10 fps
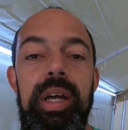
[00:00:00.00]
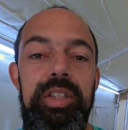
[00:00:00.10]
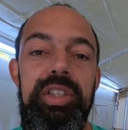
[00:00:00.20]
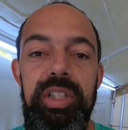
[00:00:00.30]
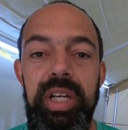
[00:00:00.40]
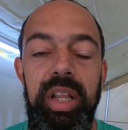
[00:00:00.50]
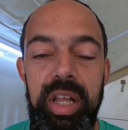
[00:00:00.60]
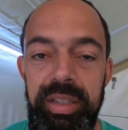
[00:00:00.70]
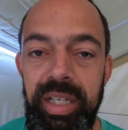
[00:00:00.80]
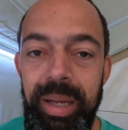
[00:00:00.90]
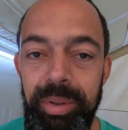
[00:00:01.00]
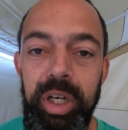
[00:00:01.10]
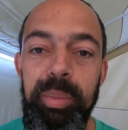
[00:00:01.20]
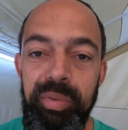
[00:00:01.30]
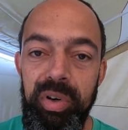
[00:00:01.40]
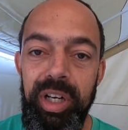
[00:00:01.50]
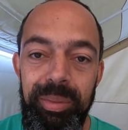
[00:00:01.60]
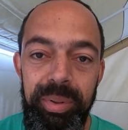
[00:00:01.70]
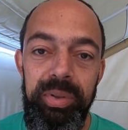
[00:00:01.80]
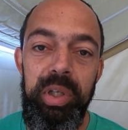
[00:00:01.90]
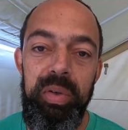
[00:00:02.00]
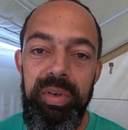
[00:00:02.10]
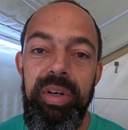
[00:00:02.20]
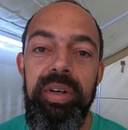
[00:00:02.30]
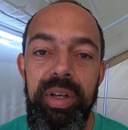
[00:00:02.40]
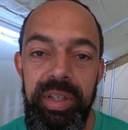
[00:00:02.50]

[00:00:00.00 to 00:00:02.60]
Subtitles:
I should have done a long time ago before I got pulled over